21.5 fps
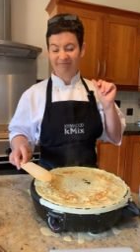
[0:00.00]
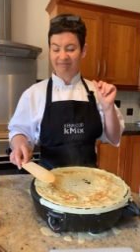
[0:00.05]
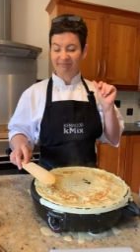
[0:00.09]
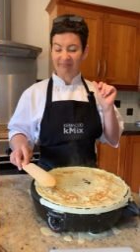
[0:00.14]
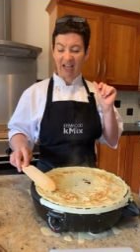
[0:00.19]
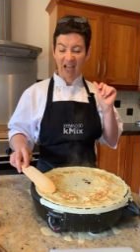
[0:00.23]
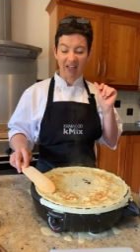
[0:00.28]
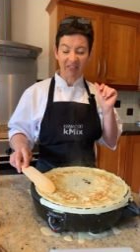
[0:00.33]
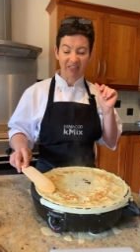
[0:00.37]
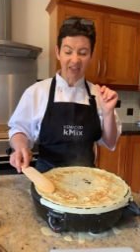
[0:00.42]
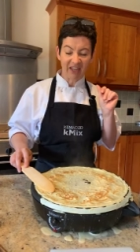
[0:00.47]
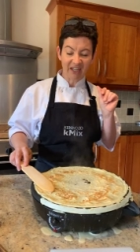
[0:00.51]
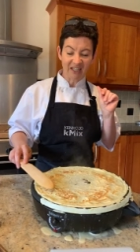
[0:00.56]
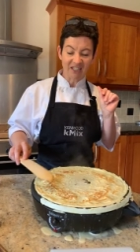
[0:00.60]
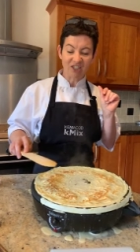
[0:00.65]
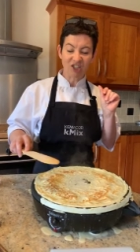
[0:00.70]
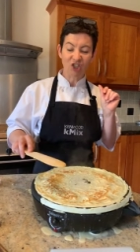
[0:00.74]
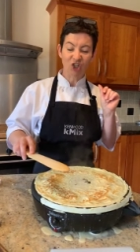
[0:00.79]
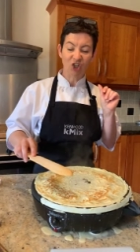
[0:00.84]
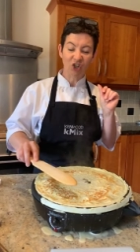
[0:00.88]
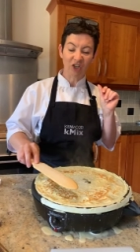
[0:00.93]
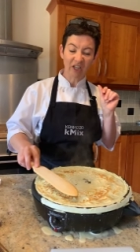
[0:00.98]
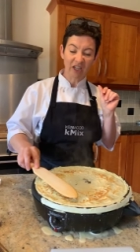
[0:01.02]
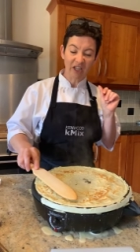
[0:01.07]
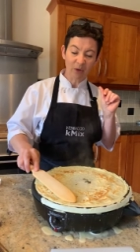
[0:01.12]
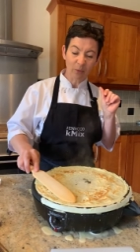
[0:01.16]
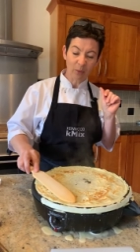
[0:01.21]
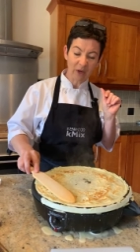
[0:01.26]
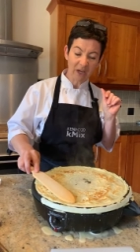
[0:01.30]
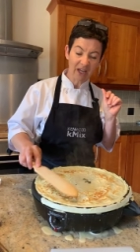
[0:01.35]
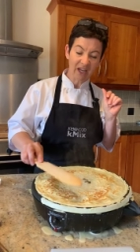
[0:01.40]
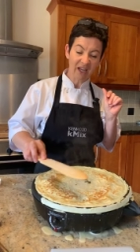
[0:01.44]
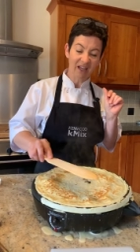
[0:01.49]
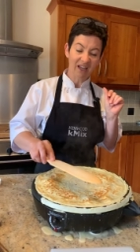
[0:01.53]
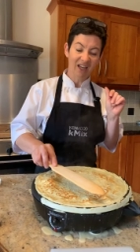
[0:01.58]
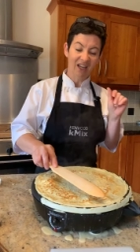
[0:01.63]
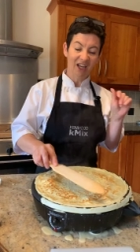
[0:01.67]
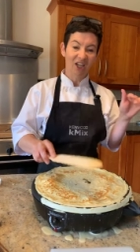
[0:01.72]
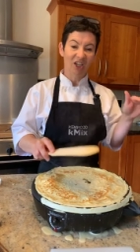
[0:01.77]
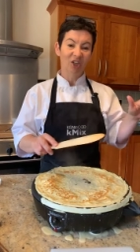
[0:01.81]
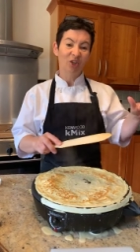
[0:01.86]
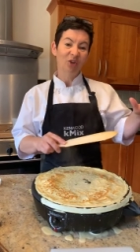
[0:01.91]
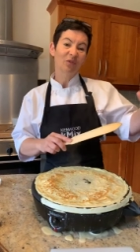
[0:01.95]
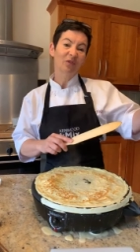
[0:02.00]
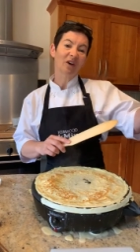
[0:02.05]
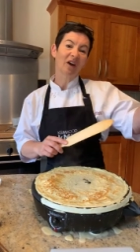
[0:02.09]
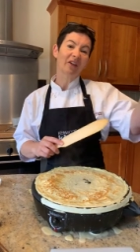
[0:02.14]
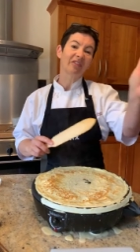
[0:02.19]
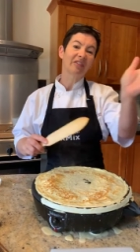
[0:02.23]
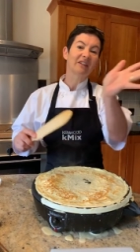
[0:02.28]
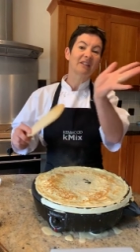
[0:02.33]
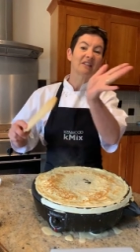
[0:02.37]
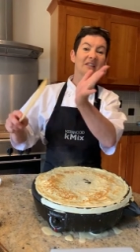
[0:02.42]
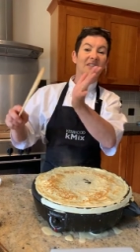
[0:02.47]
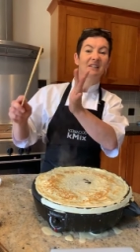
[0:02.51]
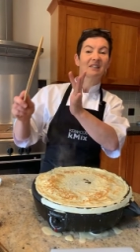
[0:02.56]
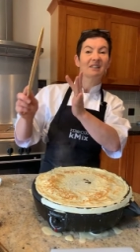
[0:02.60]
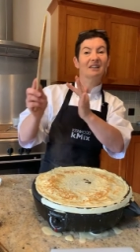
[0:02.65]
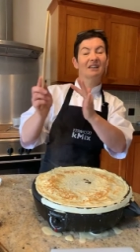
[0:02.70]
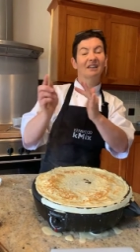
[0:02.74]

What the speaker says: and then it's cooking away. You've got this.